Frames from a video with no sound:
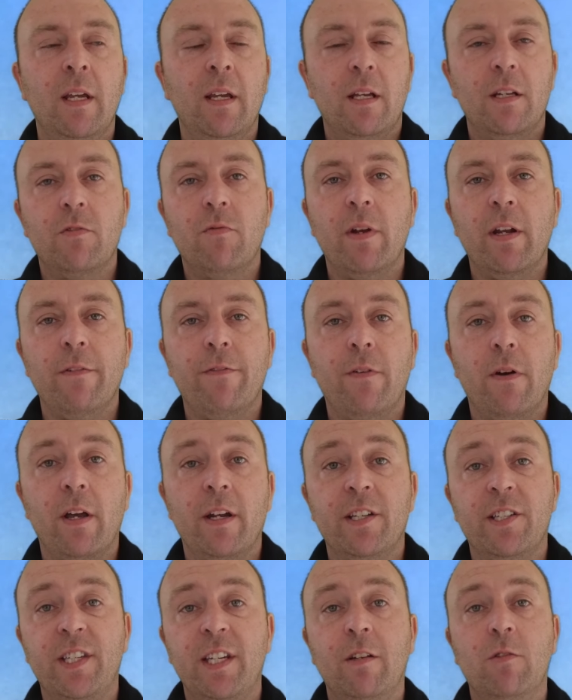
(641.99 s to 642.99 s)
It's rare to
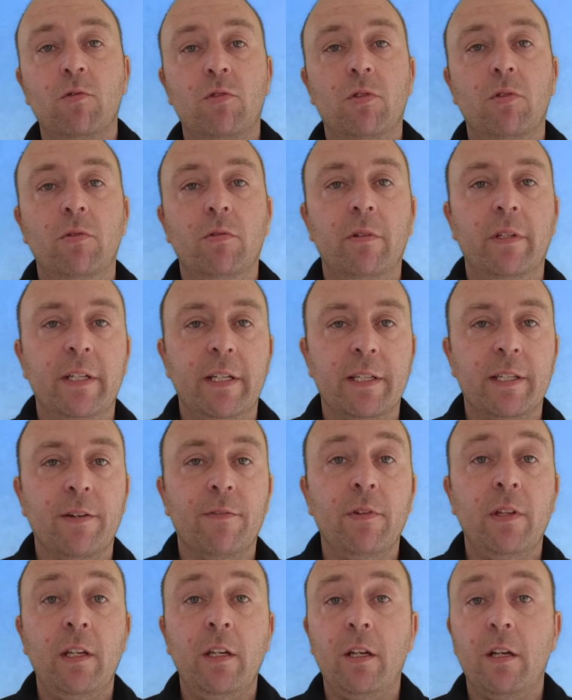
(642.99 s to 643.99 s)
find a single tool that does everything.